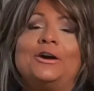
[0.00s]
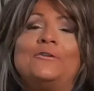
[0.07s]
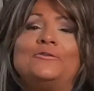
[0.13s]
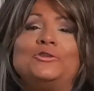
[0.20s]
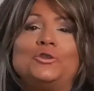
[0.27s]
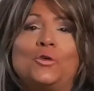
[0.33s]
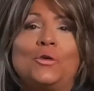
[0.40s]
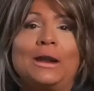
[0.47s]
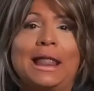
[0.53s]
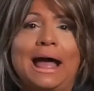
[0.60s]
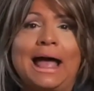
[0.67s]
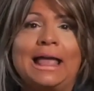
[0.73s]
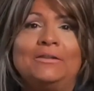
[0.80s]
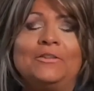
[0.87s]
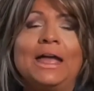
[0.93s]
of your
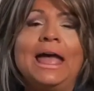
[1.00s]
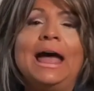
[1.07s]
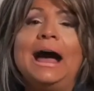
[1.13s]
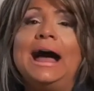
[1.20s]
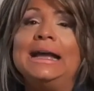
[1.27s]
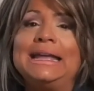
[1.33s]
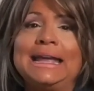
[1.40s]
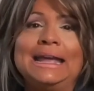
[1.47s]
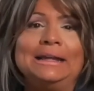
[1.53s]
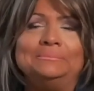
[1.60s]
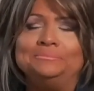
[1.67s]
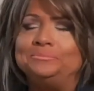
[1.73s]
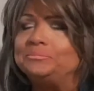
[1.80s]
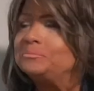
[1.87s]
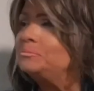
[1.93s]
life.
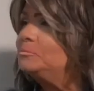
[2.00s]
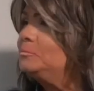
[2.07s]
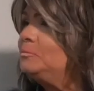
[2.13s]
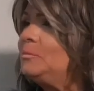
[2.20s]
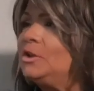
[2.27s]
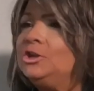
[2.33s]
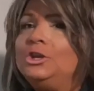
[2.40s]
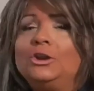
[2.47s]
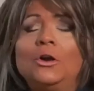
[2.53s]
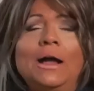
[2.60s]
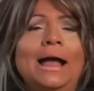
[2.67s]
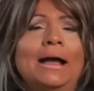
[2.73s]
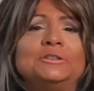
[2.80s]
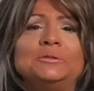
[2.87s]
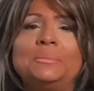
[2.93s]
Again, you
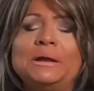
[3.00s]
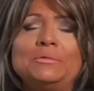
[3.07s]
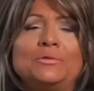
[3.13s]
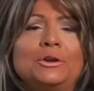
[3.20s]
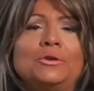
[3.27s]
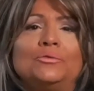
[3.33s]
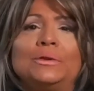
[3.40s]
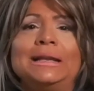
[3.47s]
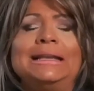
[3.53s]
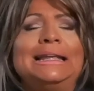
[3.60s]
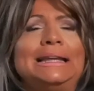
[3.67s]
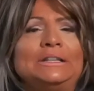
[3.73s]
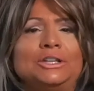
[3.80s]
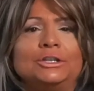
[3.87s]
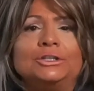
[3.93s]
don't to be real
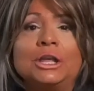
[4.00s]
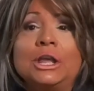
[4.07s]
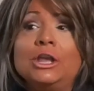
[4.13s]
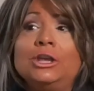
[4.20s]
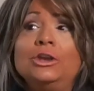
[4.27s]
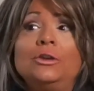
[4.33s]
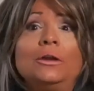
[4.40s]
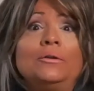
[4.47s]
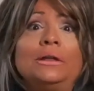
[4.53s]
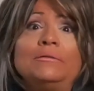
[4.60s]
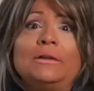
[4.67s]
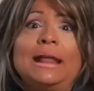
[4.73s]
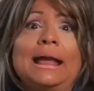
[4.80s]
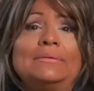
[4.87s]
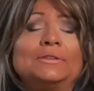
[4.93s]
religious. You don't
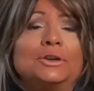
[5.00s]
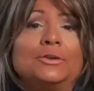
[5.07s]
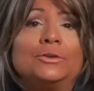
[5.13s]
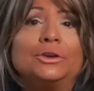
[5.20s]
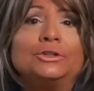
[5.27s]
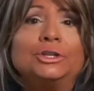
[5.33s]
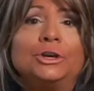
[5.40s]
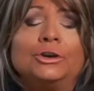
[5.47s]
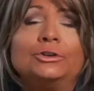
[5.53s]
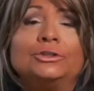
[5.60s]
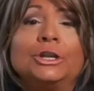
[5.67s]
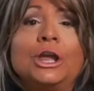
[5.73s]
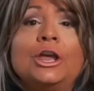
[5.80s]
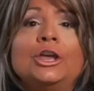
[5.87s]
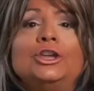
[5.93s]
even have to go to
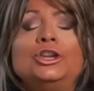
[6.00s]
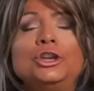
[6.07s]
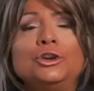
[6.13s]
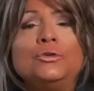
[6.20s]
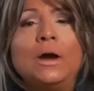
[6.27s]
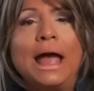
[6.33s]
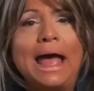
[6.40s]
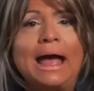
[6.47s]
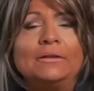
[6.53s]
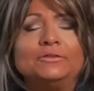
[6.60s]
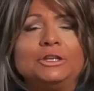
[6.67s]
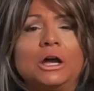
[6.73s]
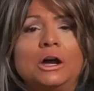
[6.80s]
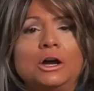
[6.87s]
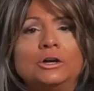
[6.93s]
church. You have
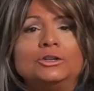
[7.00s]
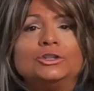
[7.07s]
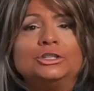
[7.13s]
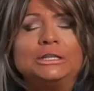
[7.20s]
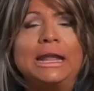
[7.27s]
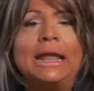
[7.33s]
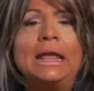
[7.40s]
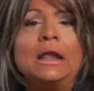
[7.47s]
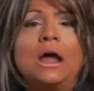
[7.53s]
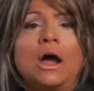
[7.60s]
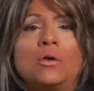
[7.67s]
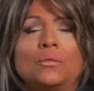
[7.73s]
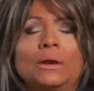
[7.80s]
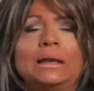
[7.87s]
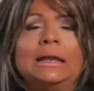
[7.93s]
to understand
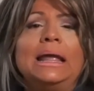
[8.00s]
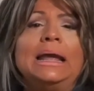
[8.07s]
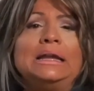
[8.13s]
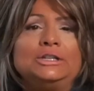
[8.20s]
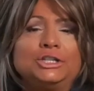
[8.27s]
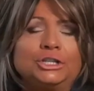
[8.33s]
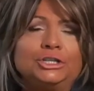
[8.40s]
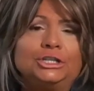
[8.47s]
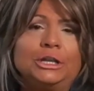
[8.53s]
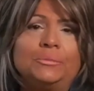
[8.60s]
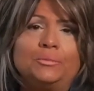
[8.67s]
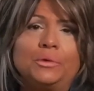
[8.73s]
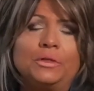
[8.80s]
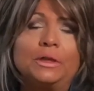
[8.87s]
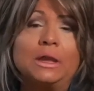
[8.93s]
a
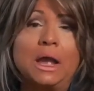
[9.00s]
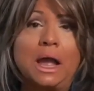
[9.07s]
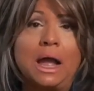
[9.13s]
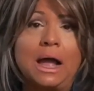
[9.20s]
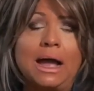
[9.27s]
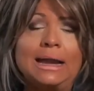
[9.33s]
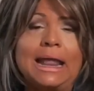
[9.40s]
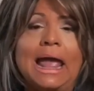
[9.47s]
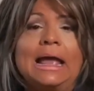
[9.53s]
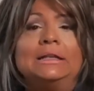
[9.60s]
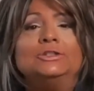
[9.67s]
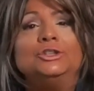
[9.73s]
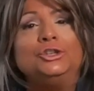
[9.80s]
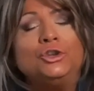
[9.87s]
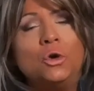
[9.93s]
relationship with God
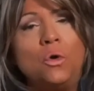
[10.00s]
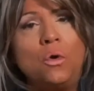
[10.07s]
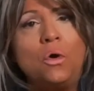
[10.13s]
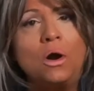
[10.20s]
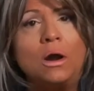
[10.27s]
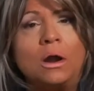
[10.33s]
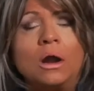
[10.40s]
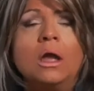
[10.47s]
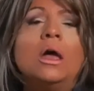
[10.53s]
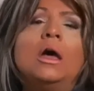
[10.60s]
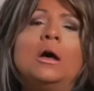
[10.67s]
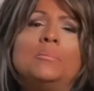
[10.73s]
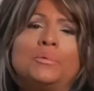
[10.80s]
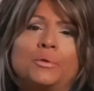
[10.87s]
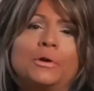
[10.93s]
as your
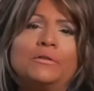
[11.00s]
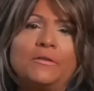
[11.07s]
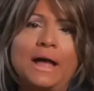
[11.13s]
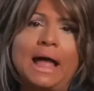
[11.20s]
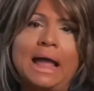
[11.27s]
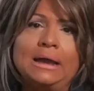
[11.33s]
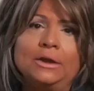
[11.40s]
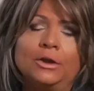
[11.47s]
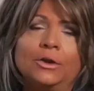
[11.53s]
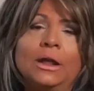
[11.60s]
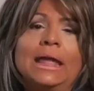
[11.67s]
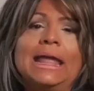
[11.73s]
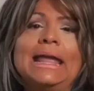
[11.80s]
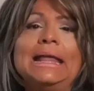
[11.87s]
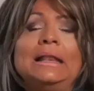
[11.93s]
provider.
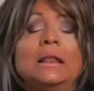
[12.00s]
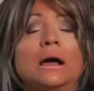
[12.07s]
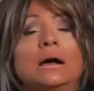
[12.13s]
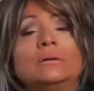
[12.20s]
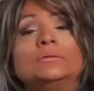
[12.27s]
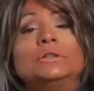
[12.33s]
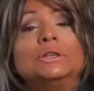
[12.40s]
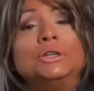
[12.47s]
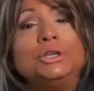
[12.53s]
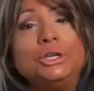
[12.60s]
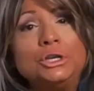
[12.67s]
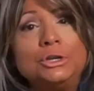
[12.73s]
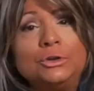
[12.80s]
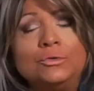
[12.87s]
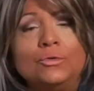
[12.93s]
He loves
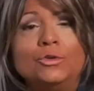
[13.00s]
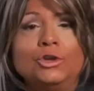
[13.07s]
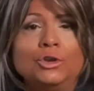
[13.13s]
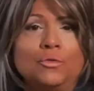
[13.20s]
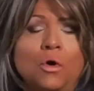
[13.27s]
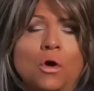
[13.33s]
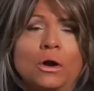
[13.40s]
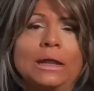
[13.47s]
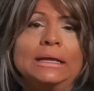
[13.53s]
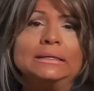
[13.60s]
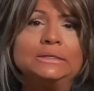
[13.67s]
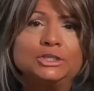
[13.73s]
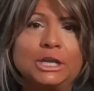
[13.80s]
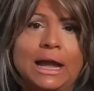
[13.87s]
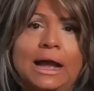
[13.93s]
you. You are
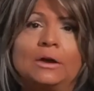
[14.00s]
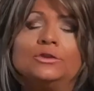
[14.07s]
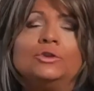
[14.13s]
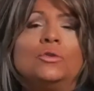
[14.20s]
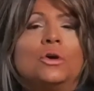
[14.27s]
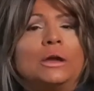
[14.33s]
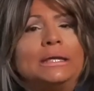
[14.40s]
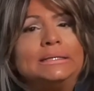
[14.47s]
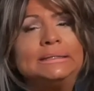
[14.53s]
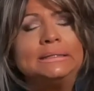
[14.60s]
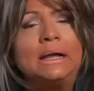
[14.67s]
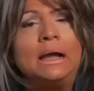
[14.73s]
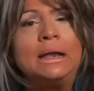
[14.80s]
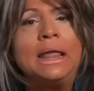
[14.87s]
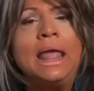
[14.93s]
his child. You are his
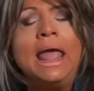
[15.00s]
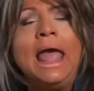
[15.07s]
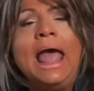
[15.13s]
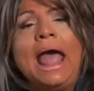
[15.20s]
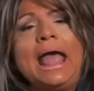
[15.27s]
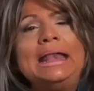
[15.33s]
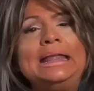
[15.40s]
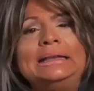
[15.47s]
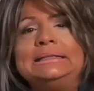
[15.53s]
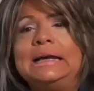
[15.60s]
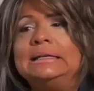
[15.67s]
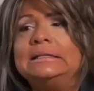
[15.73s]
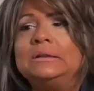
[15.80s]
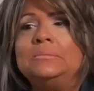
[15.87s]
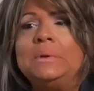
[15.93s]
son. And it
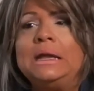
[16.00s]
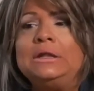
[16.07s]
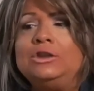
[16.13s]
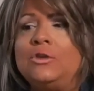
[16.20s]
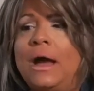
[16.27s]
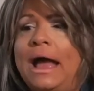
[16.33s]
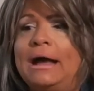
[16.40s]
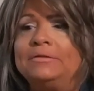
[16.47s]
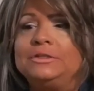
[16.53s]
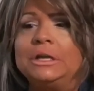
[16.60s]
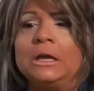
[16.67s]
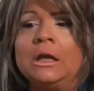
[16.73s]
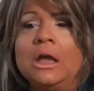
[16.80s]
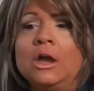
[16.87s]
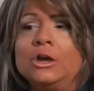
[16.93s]
doesn't mean you have
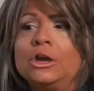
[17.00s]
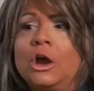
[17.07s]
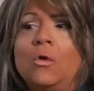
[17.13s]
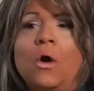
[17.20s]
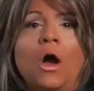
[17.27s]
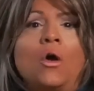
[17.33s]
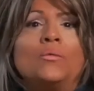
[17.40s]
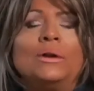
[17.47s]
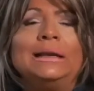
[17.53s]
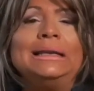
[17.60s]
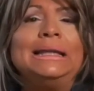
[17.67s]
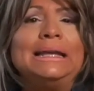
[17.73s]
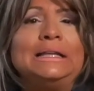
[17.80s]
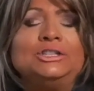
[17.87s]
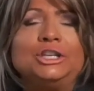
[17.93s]
to go all
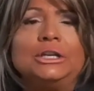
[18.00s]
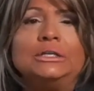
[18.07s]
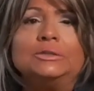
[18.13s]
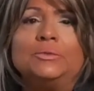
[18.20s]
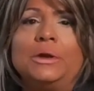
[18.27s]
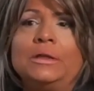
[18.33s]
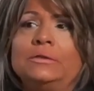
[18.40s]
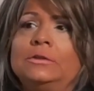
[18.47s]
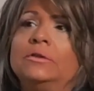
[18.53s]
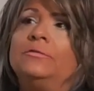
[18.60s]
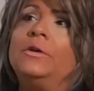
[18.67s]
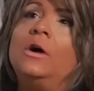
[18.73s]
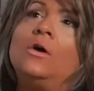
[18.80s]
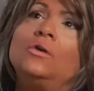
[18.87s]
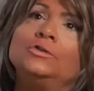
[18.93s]
religious with
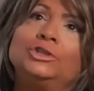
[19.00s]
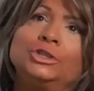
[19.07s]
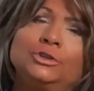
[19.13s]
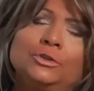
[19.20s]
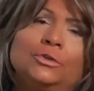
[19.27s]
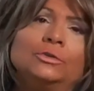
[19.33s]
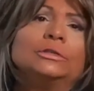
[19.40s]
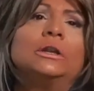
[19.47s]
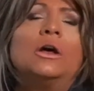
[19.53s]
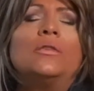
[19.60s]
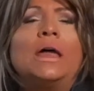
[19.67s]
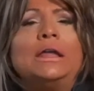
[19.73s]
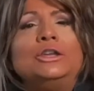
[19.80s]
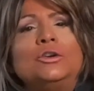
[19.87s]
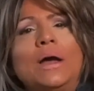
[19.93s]
devotionals and all
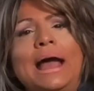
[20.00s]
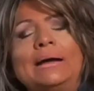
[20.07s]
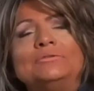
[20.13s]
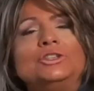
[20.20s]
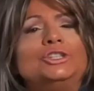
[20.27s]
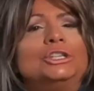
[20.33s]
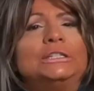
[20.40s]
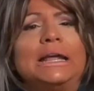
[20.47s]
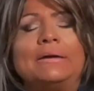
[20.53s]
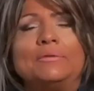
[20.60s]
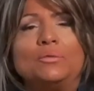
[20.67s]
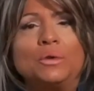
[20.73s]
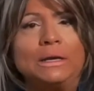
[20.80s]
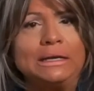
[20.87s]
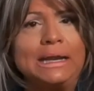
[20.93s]
that. You have to just have
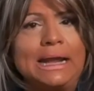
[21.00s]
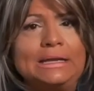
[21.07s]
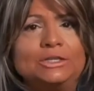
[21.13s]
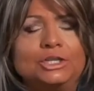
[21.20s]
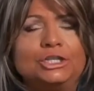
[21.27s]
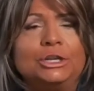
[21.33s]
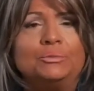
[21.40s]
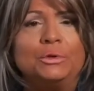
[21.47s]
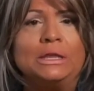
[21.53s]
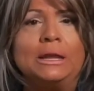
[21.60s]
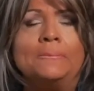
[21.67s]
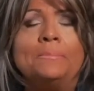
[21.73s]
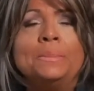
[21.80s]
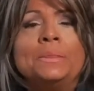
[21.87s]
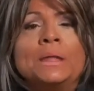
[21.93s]
a relationship with
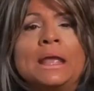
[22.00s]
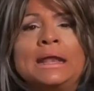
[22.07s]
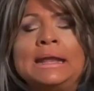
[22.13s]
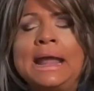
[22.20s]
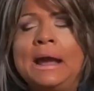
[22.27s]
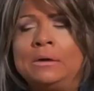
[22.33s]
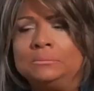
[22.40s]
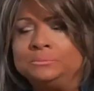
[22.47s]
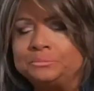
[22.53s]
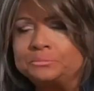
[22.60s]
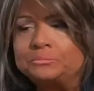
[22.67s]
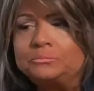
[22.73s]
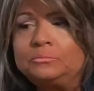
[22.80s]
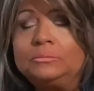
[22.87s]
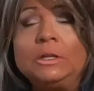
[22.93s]
him. Now,
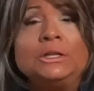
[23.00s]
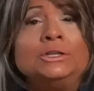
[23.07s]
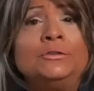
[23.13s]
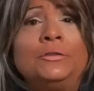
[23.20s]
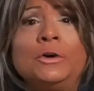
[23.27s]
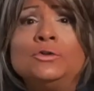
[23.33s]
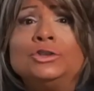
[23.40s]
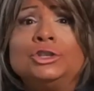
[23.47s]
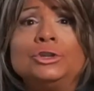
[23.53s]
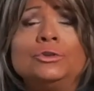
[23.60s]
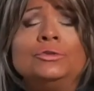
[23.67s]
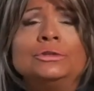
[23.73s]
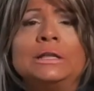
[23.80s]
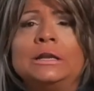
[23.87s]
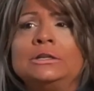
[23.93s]

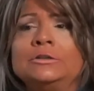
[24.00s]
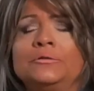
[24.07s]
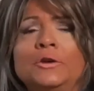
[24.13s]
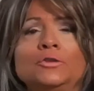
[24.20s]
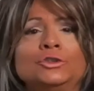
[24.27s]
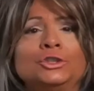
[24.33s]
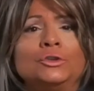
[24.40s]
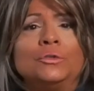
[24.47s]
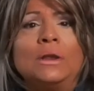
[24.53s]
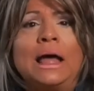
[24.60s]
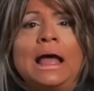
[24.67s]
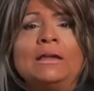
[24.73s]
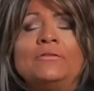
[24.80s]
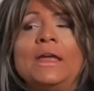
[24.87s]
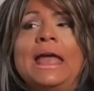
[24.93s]
devotionals and a devotional
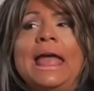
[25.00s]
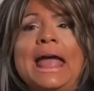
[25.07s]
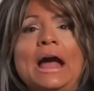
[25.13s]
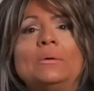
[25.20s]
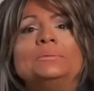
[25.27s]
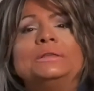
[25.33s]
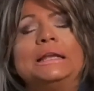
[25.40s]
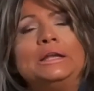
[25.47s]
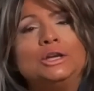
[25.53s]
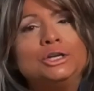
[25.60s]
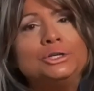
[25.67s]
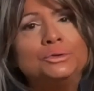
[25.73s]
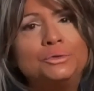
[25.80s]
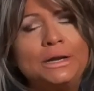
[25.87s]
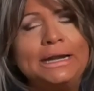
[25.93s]
life helps
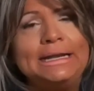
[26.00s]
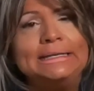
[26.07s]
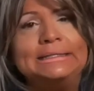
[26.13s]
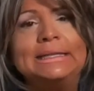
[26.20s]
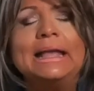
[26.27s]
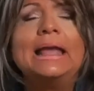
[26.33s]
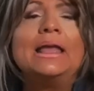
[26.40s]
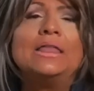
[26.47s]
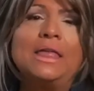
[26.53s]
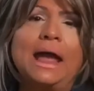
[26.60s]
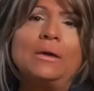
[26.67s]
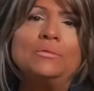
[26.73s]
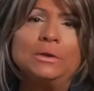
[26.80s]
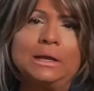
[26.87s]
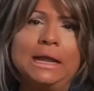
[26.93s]
increase
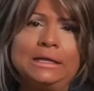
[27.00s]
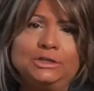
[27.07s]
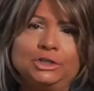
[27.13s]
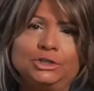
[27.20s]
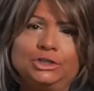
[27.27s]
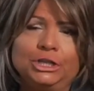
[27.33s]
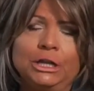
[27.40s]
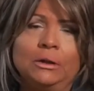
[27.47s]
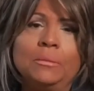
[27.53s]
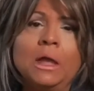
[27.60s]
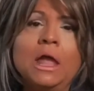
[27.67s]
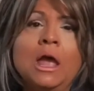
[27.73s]
that relationship.